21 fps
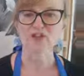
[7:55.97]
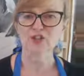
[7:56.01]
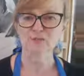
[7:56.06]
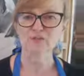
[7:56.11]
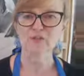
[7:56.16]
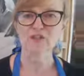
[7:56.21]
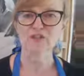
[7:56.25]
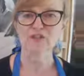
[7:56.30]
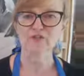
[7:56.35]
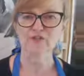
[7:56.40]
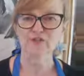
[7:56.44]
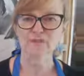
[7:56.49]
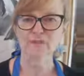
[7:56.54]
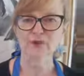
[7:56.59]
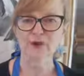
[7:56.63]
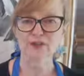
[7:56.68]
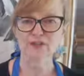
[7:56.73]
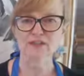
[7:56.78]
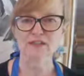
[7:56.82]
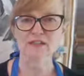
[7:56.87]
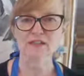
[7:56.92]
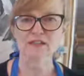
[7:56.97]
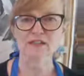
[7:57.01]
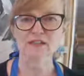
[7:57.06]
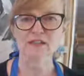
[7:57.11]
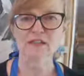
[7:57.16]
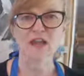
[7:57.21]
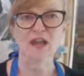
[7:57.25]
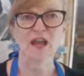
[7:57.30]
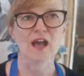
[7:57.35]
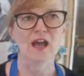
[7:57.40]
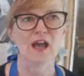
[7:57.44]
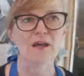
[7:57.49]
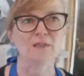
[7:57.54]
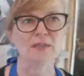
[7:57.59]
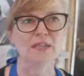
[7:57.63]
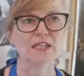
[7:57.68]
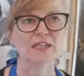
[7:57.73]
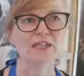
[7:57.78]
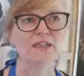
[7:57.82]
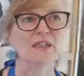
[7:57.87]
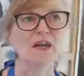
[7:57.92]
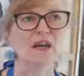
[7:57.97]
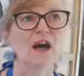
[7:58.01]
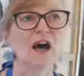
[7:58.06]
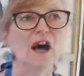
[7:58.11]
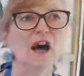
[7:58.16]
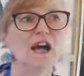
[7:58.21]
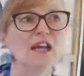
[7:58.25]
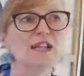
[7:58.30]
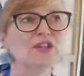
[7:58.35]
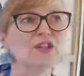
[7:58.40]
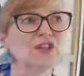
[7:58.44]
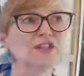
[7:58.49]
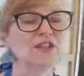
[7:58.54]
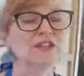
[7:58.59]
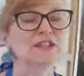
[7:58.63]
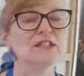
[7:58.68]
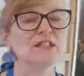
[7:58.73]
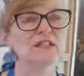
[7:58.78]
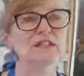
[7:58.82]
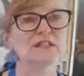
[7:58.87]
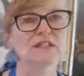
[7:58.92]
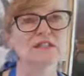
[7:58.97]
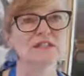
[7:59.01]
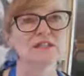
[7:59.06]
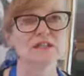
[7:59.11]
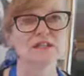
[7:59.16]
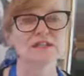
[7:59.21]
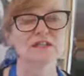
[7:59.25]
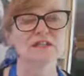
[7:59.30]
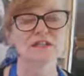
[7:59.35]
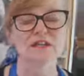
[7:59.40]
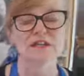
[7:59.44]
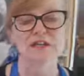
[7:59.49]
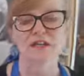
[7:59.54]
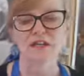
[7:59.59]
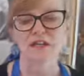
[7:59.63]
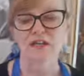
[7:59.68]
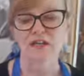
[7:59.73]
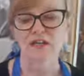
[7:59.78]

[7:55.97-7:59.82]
terms of process, I mean, I just didn't